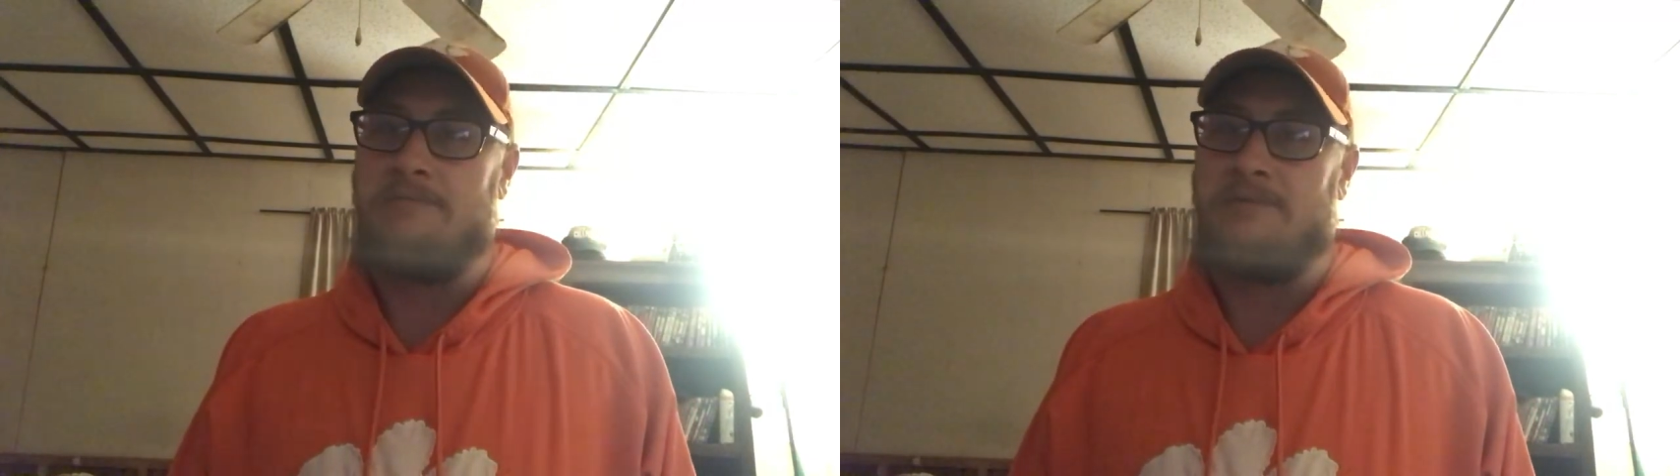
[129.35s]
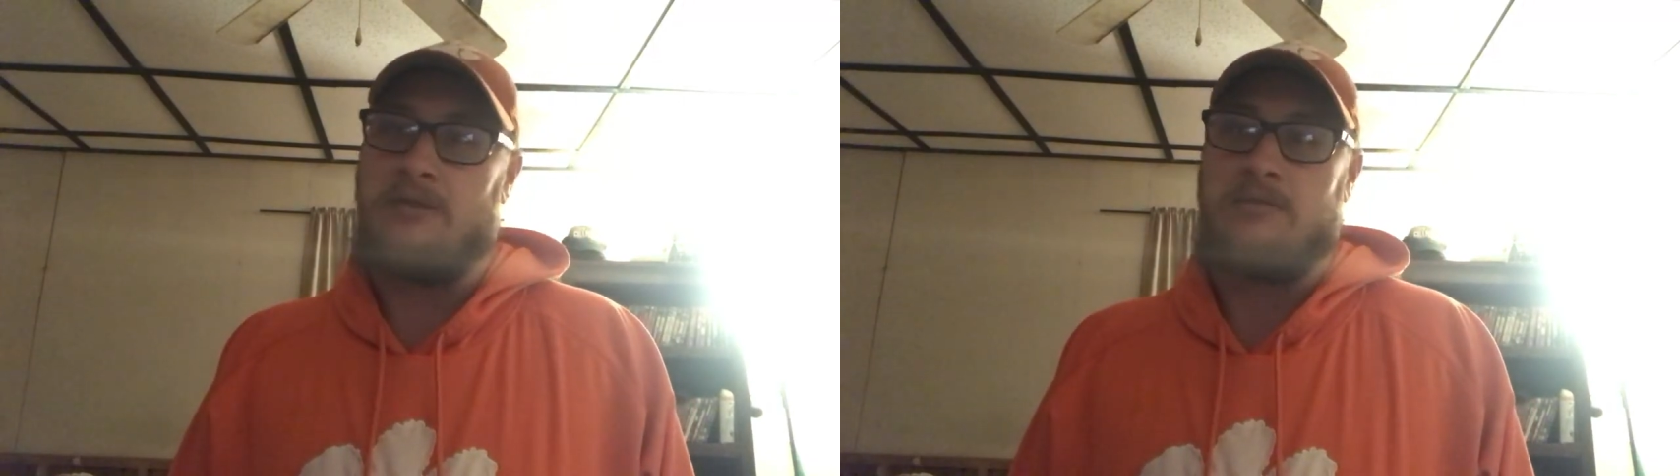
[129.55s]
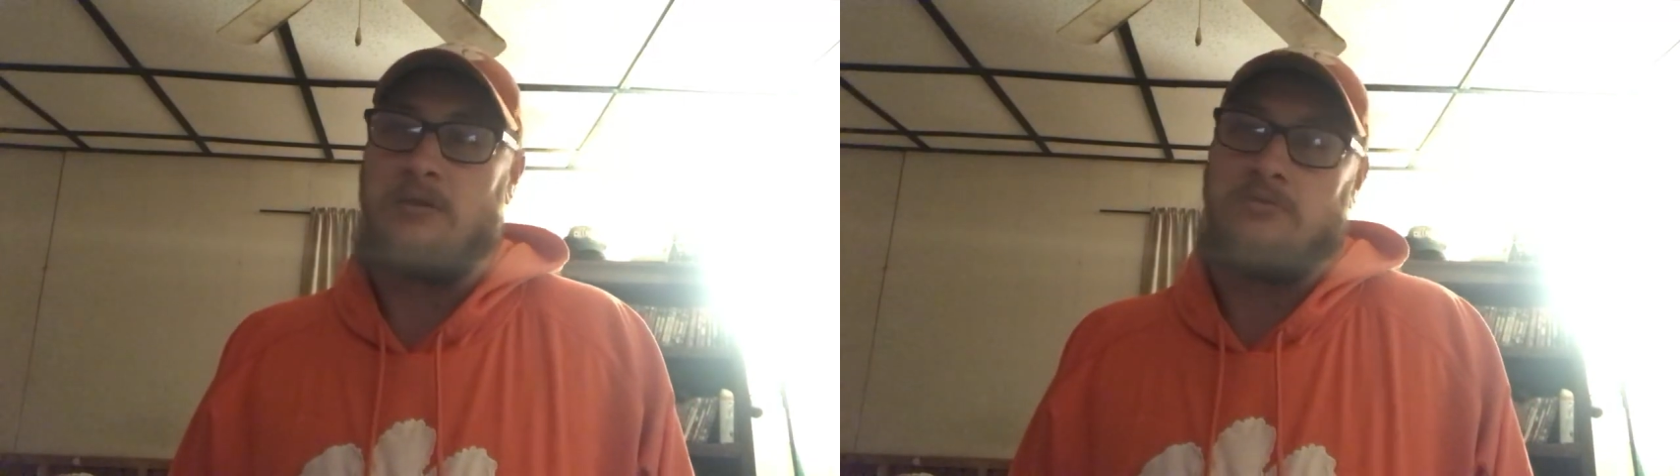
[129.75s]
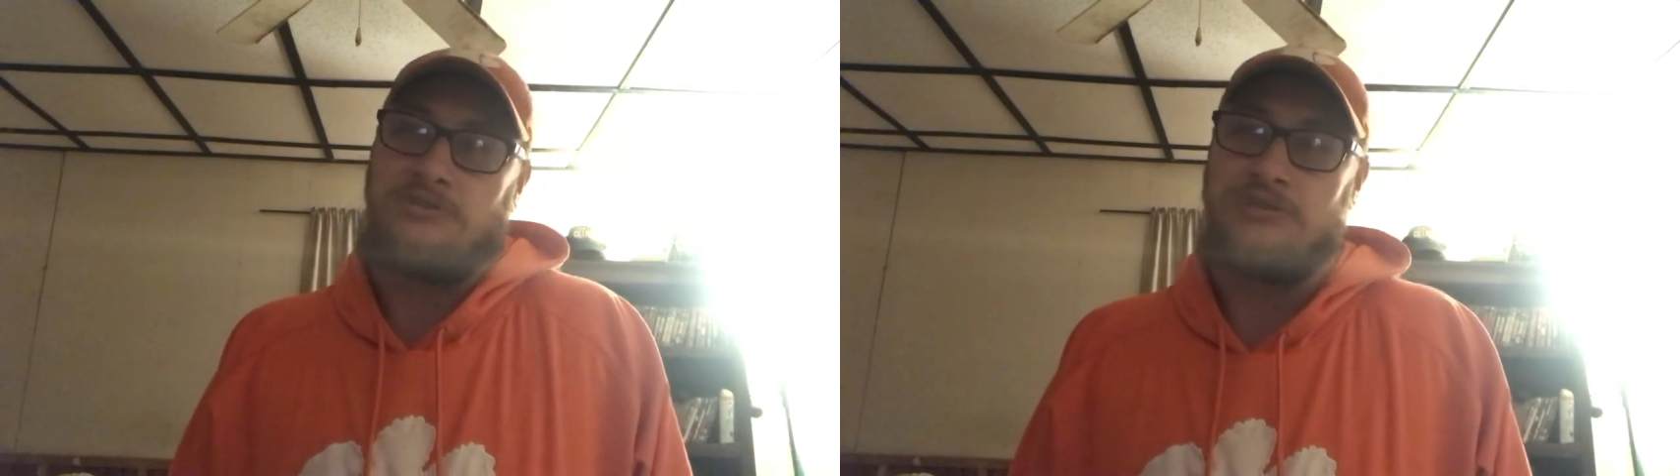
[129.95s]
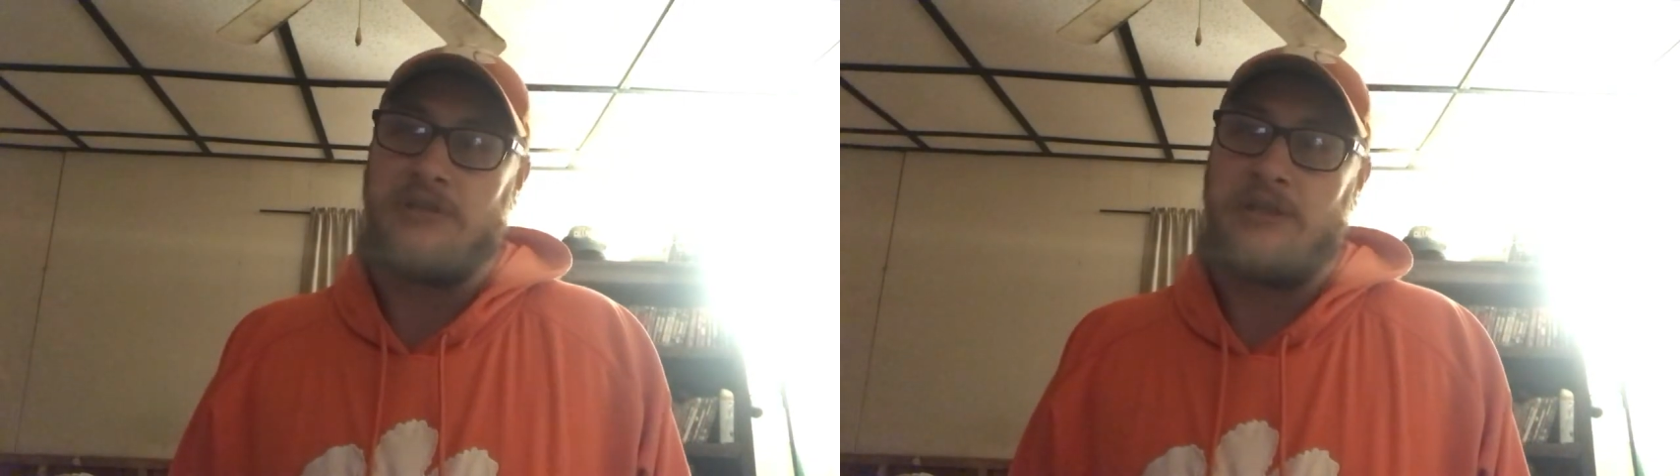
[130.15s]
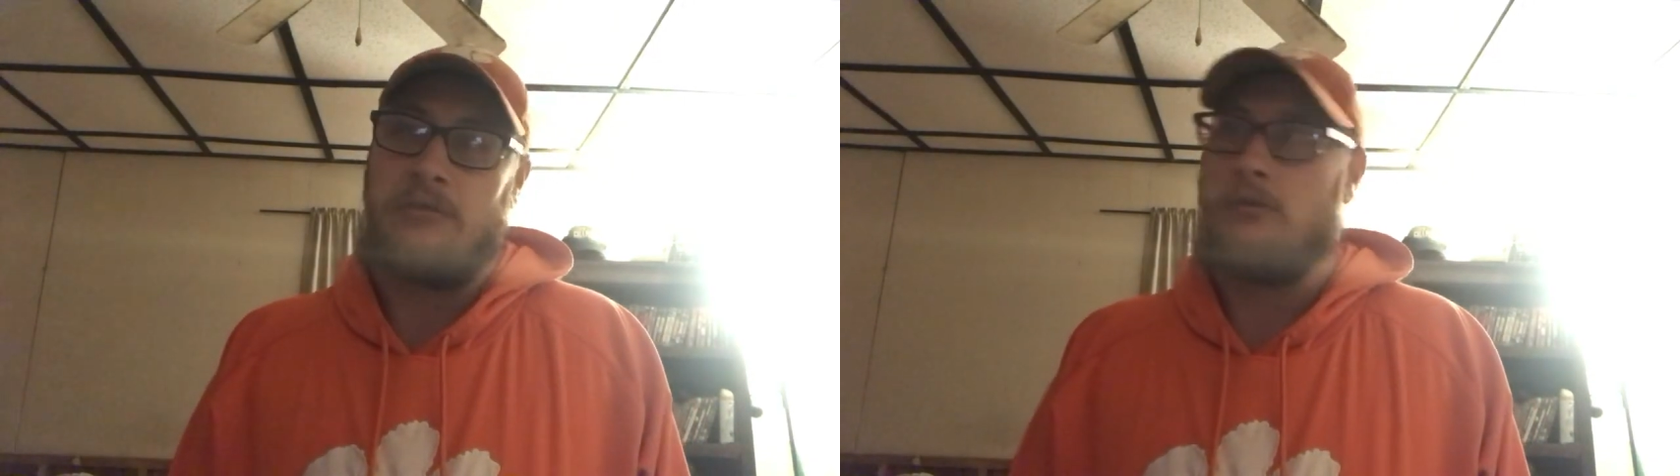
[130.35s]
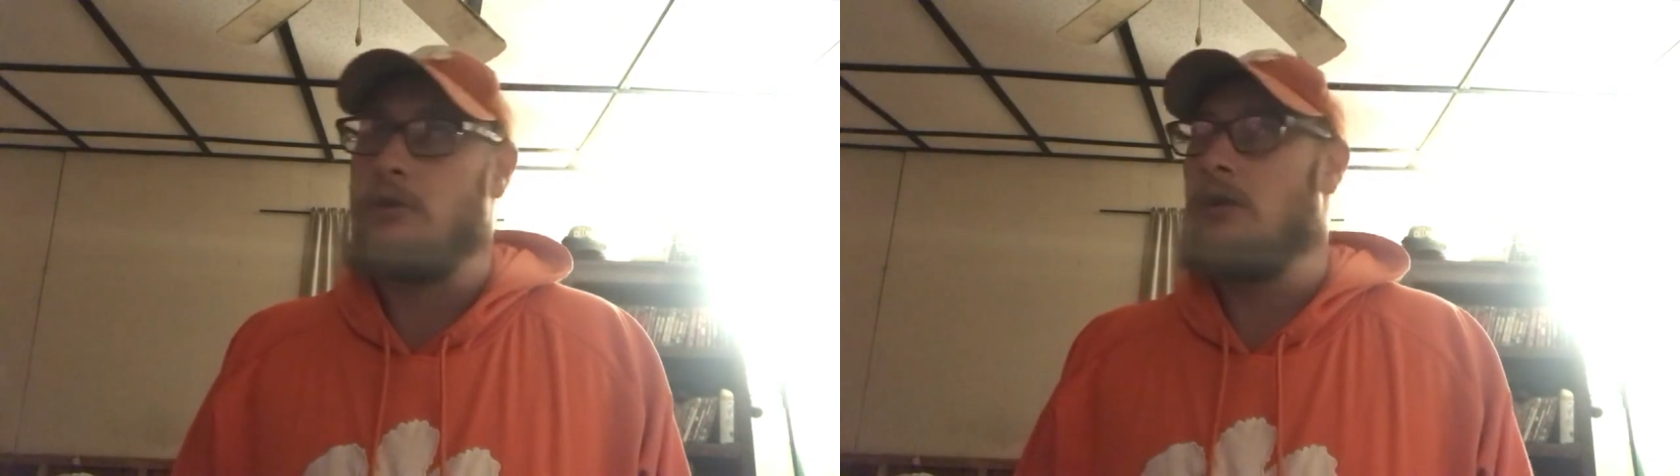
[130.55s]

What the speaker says: fans talk shit either.